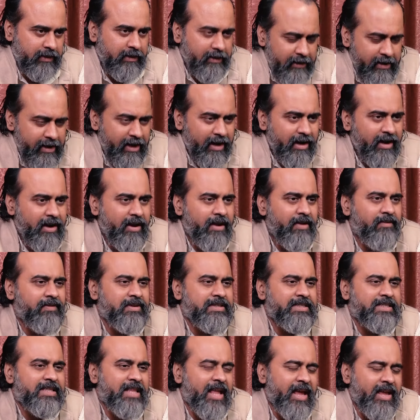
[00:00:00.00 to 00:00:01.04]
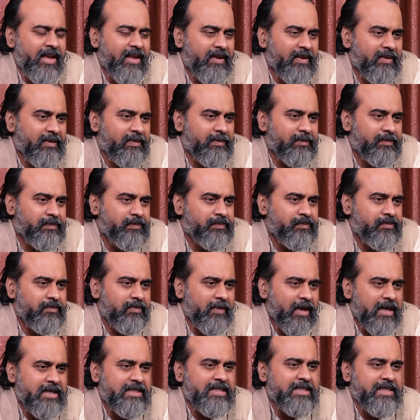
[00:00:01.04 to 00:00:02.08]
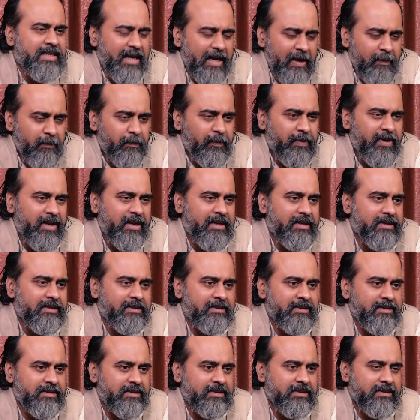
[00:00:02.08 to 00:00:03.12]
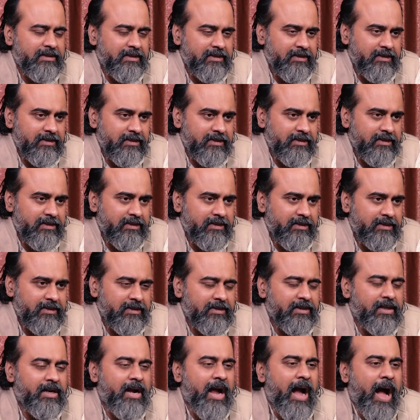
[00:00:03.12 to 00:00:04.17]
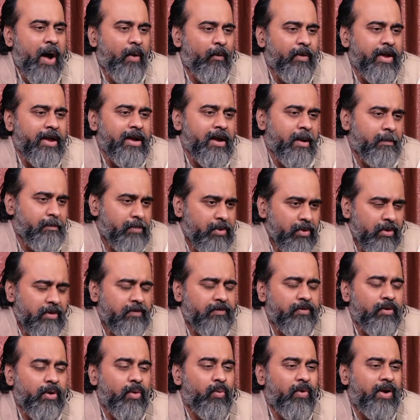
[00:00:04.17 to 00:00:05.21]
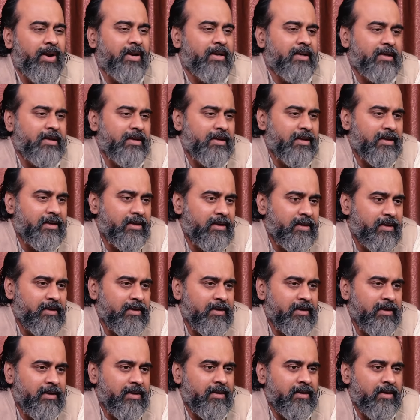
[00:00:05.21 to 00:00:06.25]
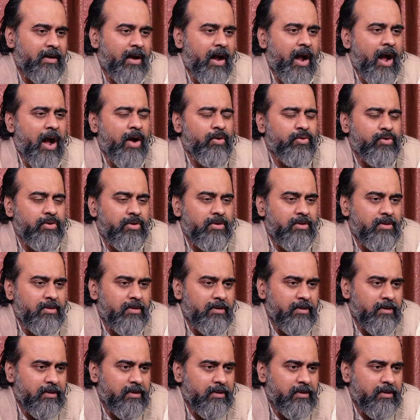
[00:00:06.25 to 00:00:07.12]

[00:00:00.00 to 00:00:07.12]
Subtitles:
Real love is like a sculptor carving a beautiful one out